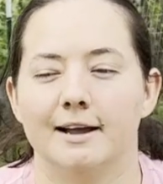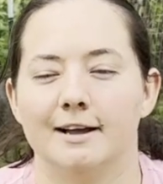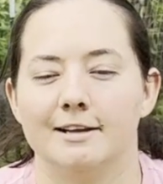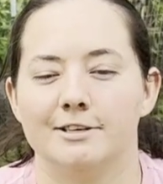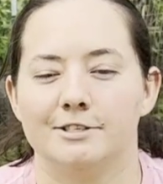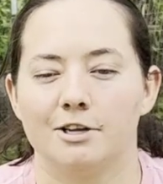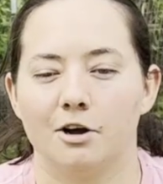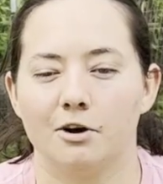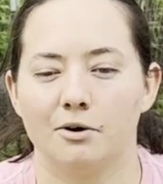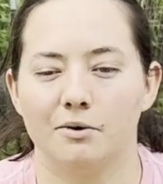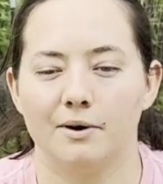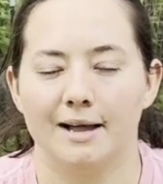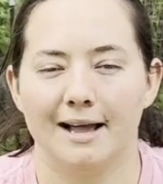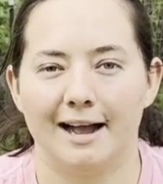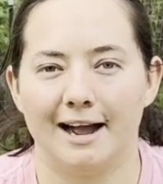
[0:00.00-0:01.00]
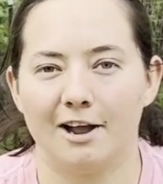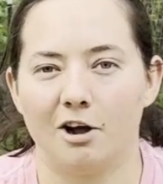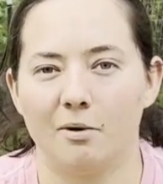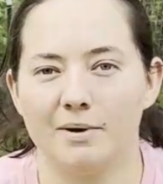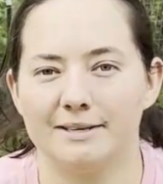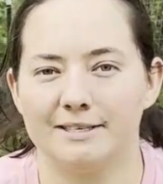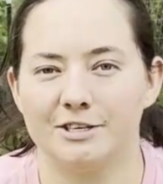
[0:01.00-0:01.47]
So I
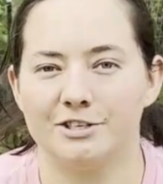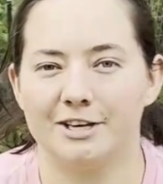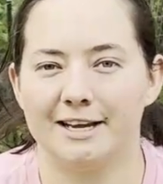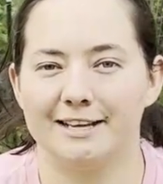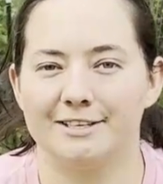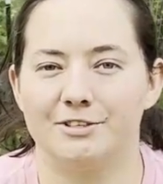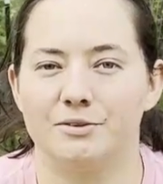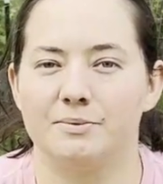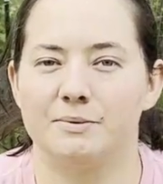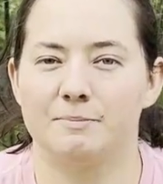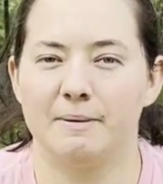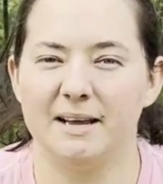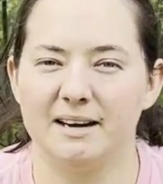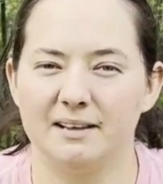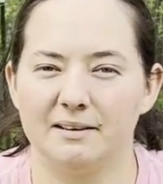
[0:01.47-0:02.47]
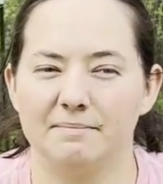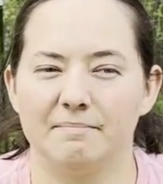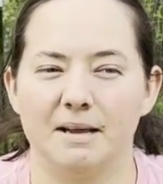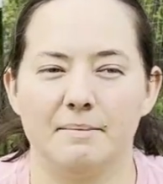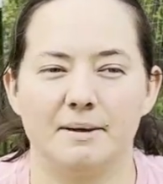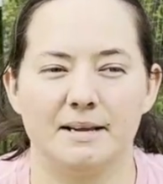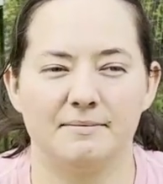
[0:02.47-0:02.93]
always suggest spend
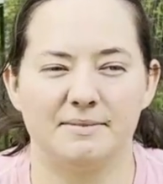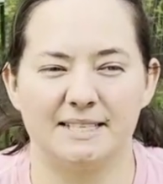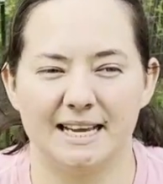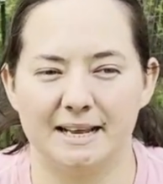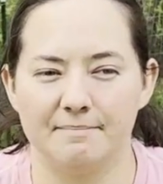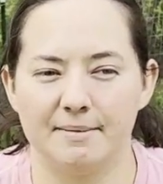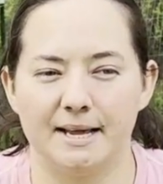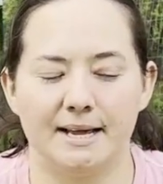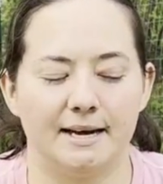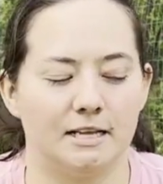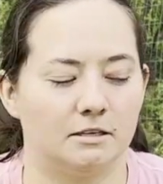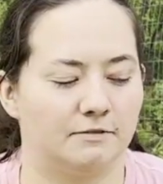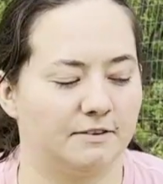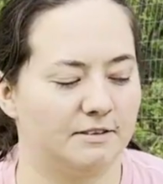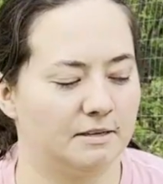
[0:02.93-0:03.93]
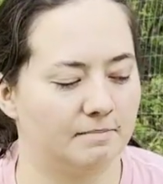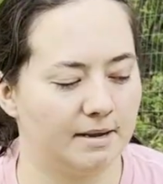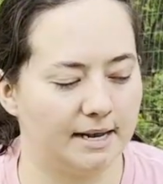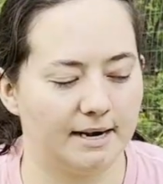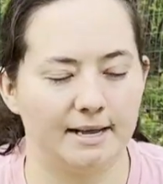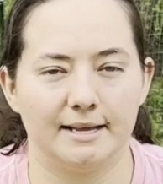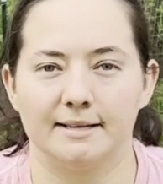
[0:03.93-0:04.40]
maybe 10 minutes, 15
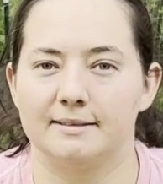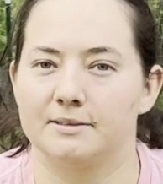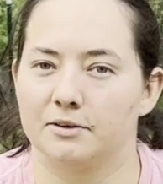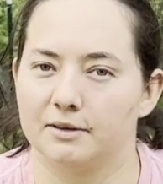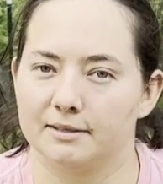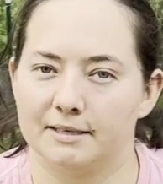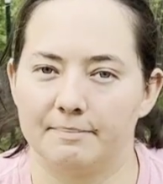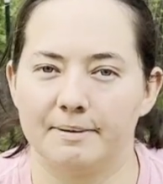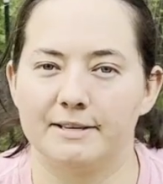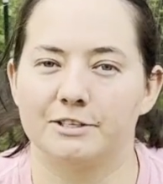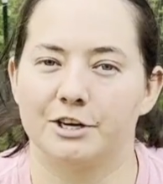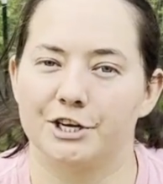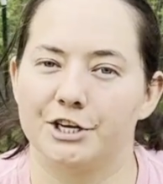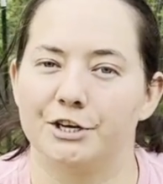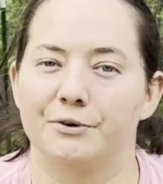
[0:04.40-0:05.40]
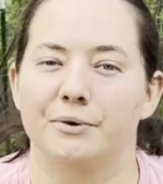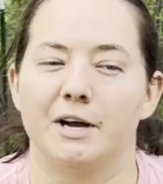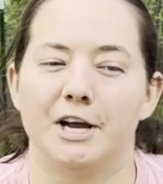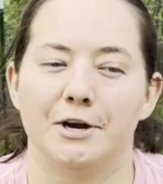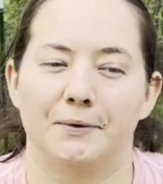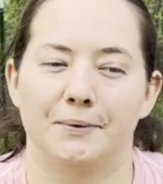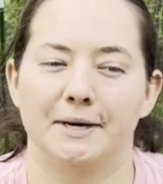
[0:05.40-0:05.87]
minutes, or depends on you,
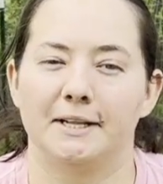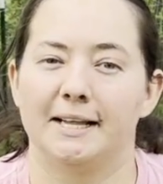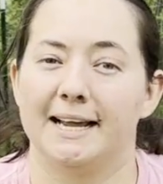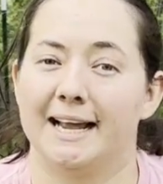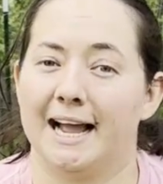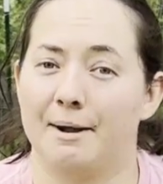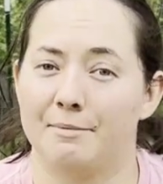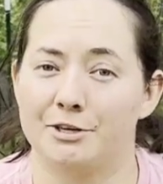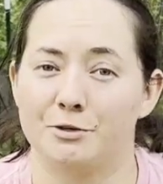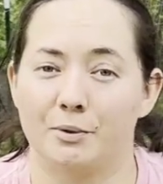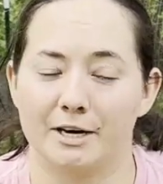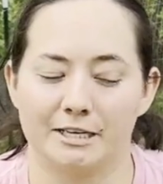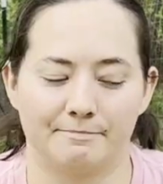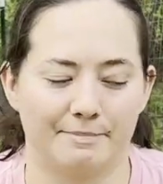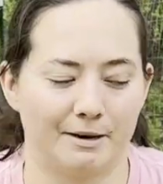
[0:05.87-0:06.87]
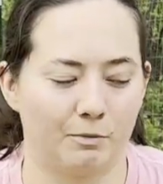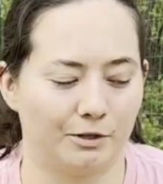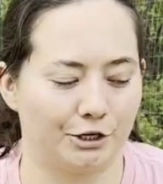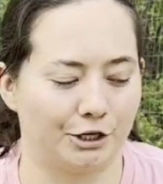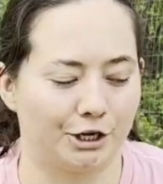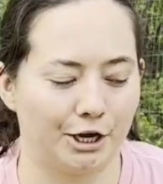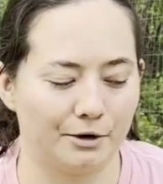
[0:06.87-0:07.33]
really, how much you want to spend with
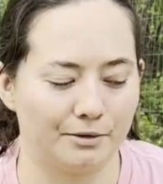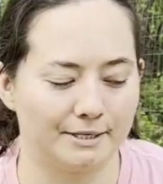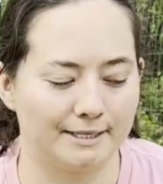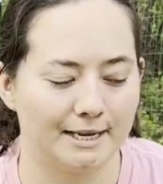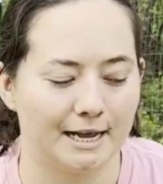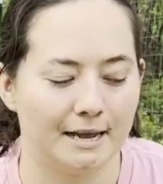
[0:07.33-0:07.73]
your goats.